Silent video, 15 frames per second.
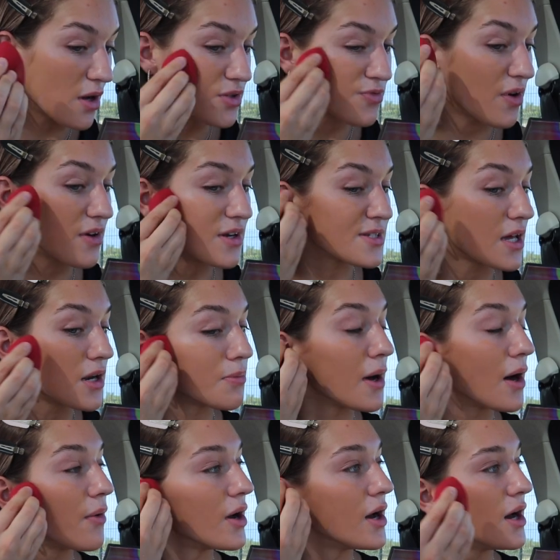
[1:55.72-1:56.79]
So I was very sad
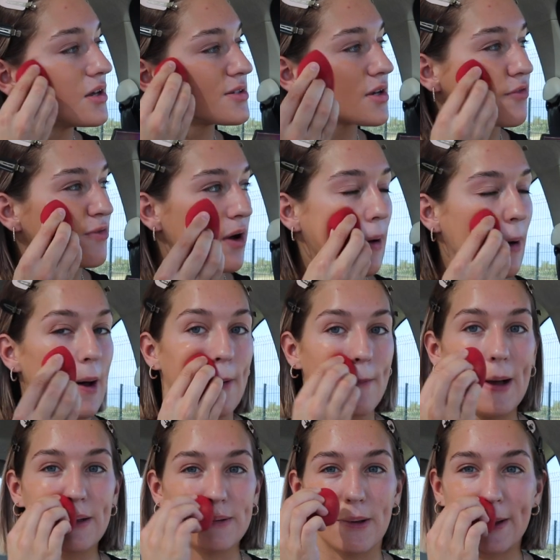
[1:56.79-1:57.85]
about it. So I thought, oh, I
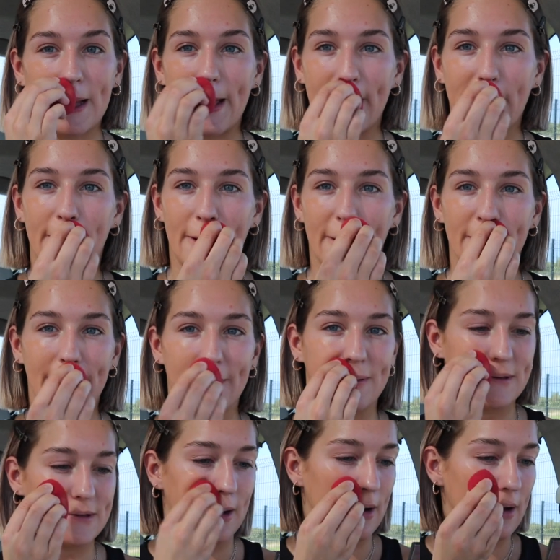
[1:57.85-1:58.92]
might as well get it cut and
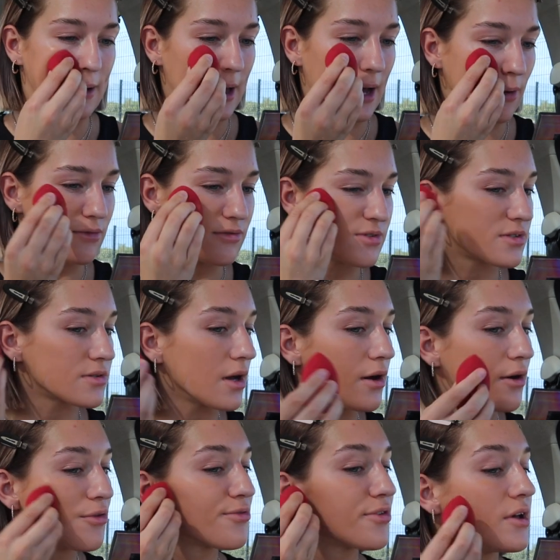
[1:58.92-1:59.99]
then sorted out and
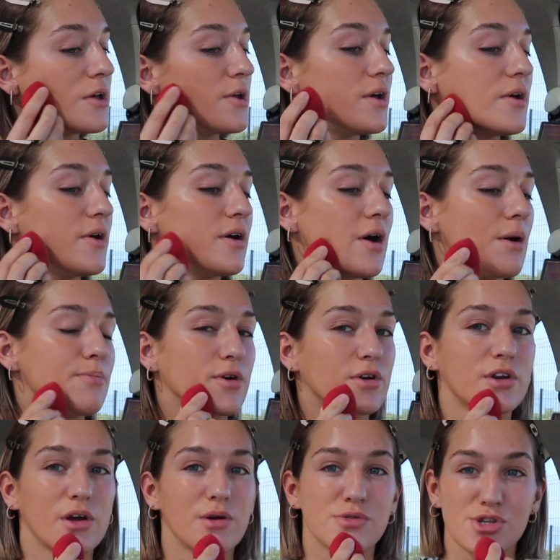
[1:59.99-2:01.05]
stuff. I'm not
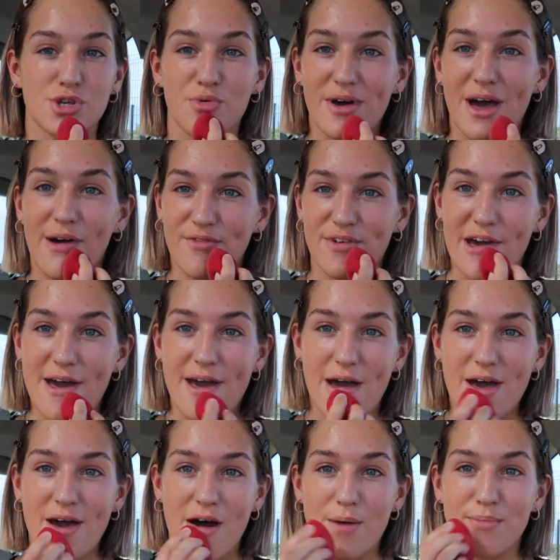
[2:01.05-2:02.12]
going to go too heavy
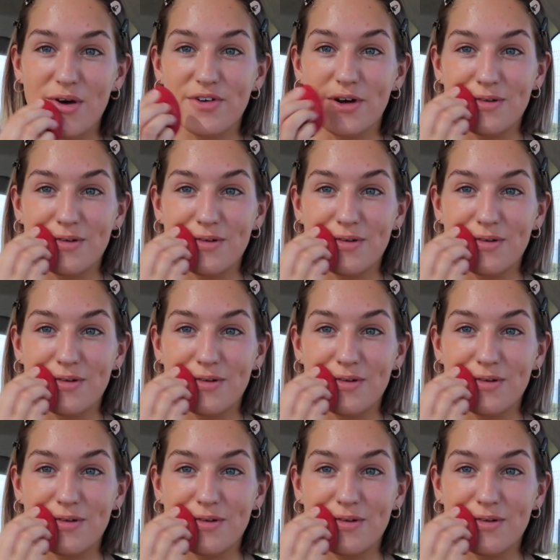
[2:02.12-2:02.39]
on my